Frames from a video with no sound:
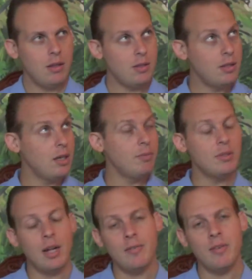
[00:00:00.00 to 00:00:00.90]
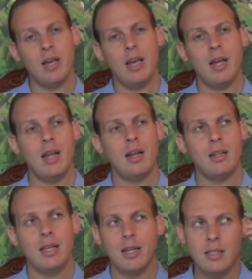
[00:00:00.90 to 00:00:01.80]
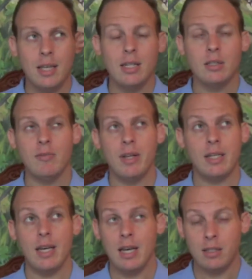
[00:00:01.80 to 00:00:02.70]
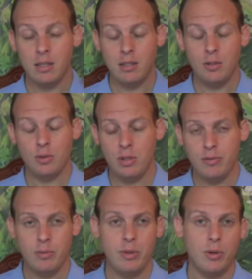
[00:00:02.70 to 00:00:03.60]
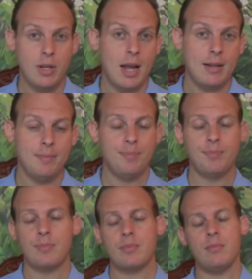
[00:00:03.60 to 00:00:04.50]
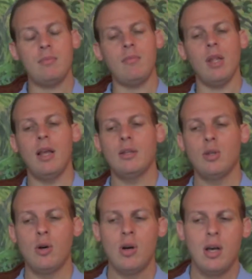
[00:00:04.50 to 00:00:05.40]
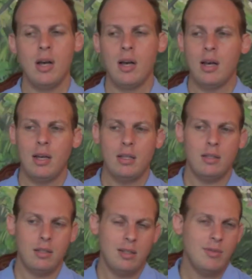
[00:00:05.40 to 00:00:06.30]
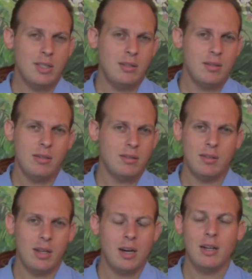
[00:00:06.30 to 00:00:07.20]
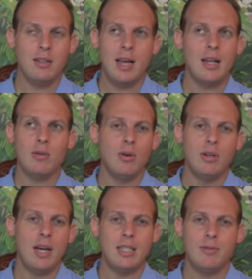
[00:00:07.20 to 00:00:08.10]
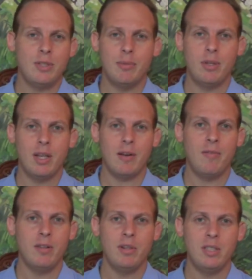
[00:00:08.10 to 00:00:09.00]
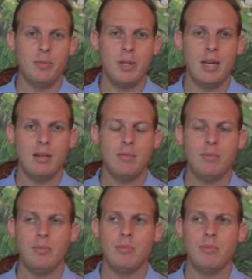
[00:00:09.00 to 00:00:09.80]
skim stuff and get a sense of like, yeah, is this interesting for me or not. So investors are not going to ask for something like a fundraising plan